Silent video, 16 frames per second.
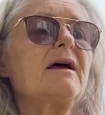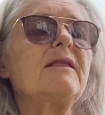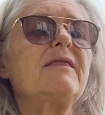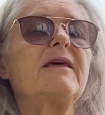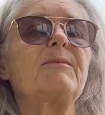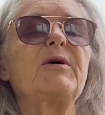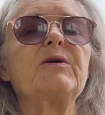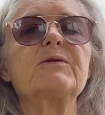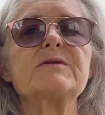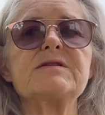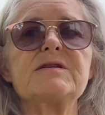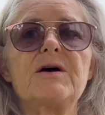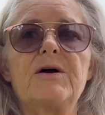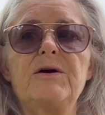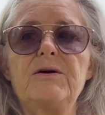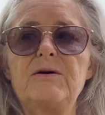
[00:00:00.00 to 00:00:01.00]
then we
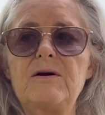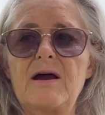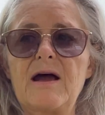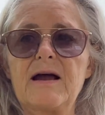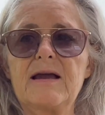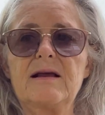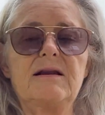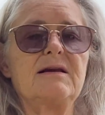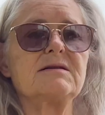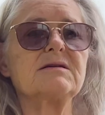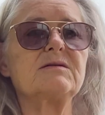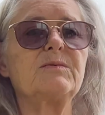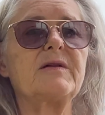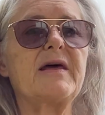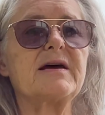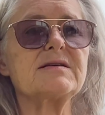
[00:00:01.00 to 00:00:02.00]
also are connected
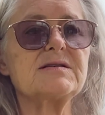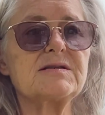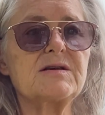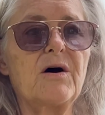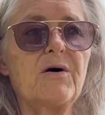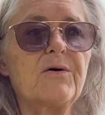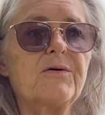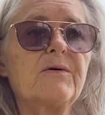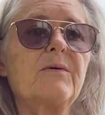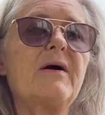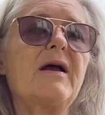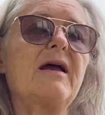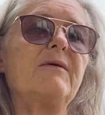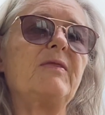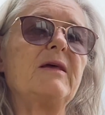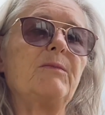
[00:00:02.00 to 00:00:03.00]
with our soul,
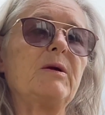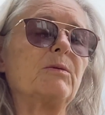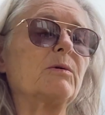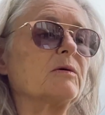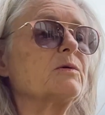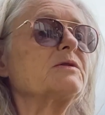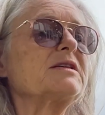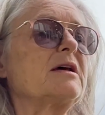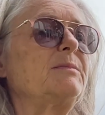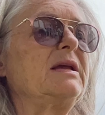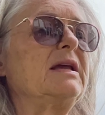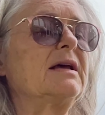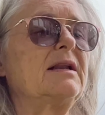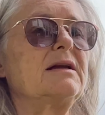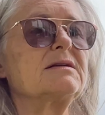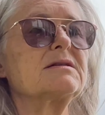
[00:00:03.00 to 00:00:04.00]
and then we will also be
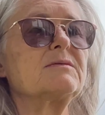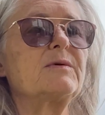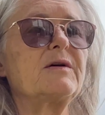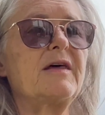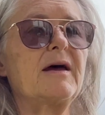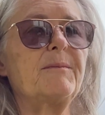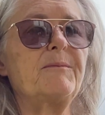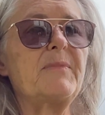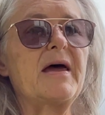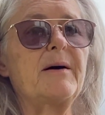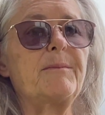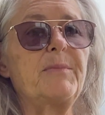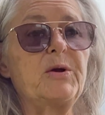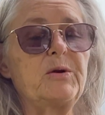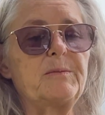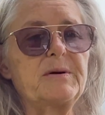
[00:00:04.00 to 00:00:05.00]
connected with our
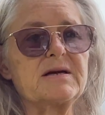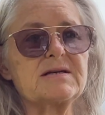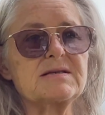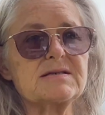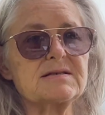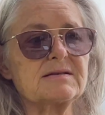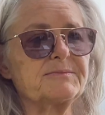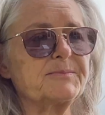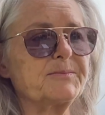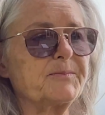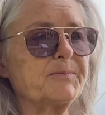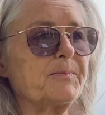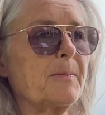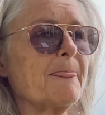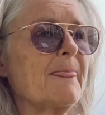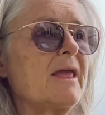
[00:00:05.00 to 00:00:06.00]
purpose.
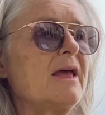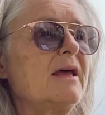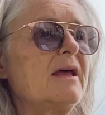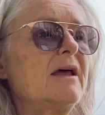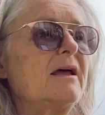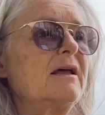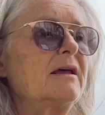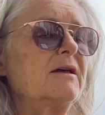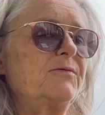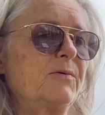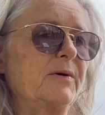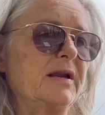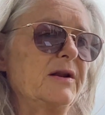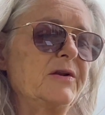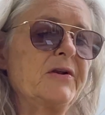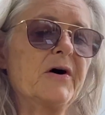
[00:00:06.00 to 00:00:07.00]
If
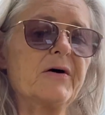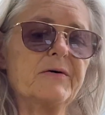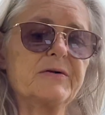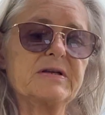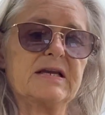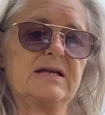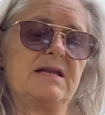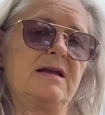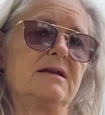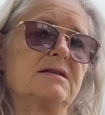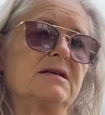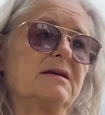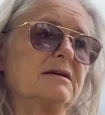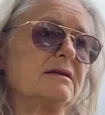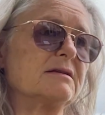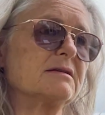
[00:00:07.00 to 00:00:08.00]
we're not
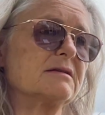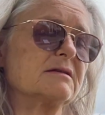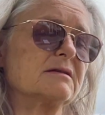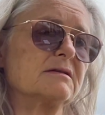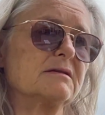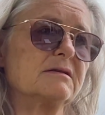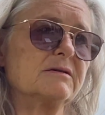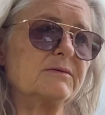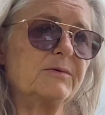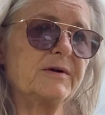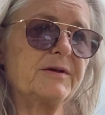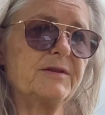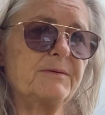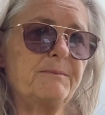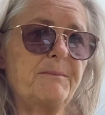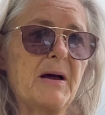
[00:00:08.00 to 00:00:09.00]
connected with
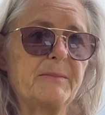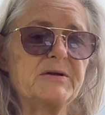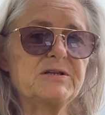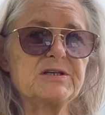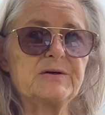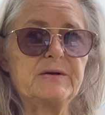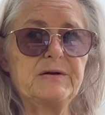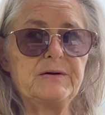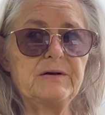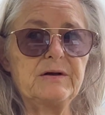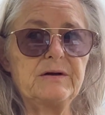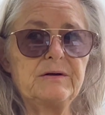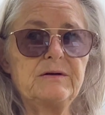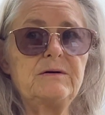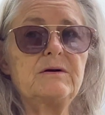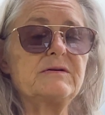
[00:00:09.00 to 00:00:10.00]

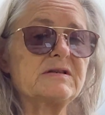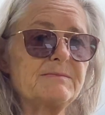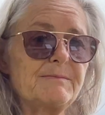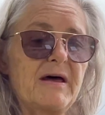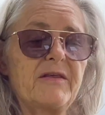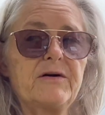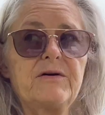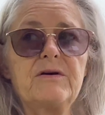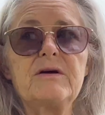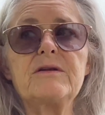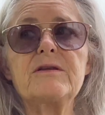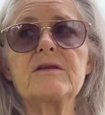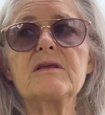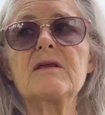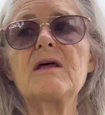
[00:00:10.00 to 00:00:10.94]
Papatuanuku, who is Mother Earth,